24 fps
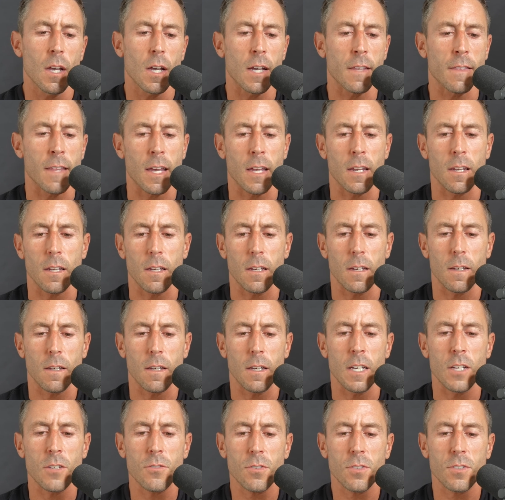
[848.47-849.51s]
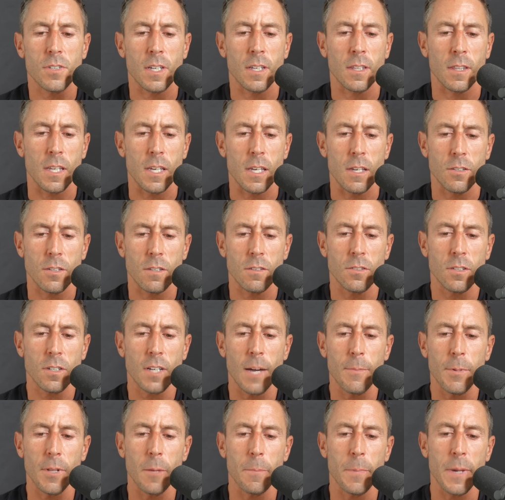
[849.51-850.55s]
And then interestingly, so there's a
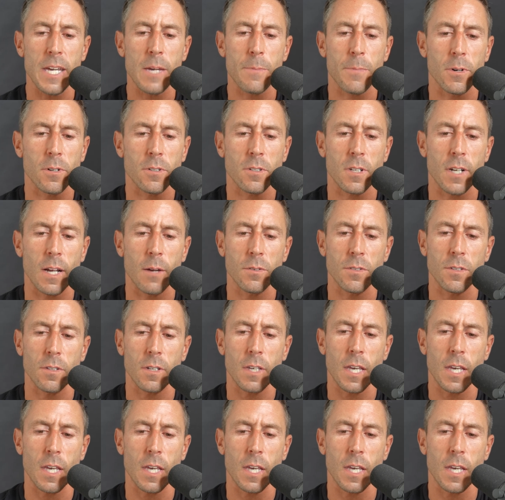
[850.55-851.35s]
couple of papers that I was